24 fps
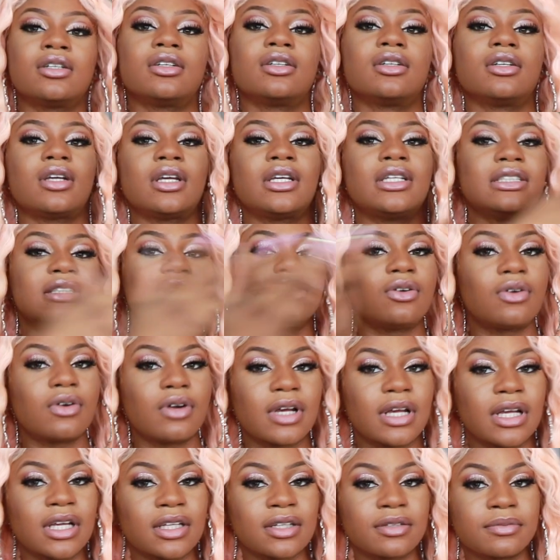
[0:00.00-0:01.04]
he's
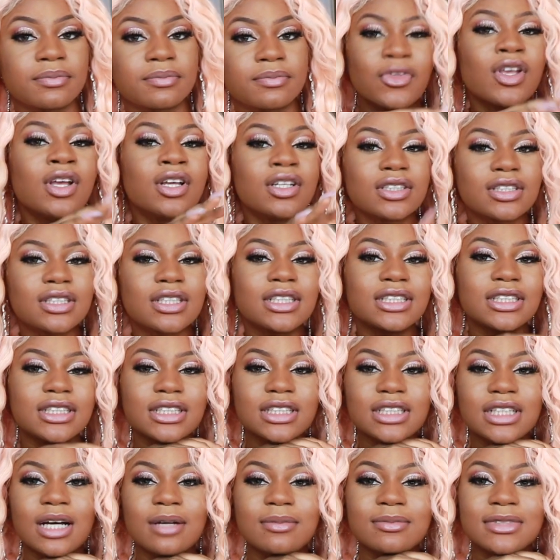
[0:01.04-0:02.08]
going. So then
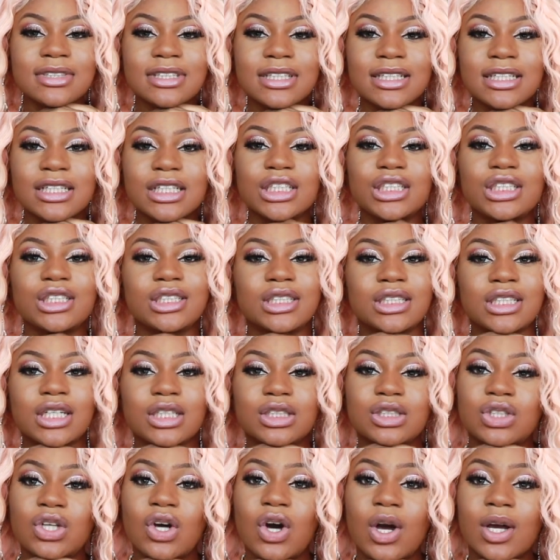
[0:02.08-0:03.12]
she comes in and she's
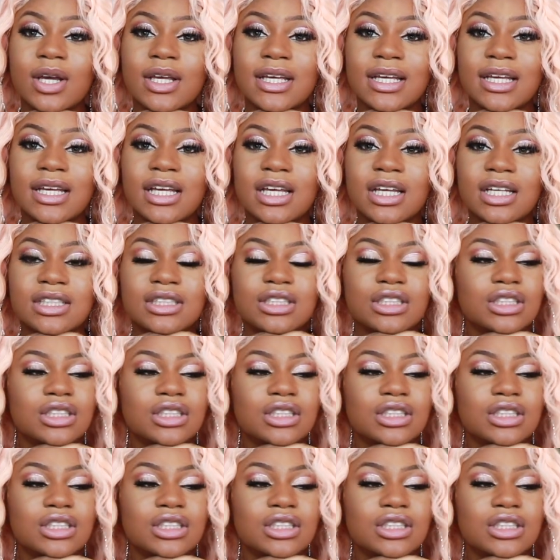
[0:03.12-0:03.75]
like talking.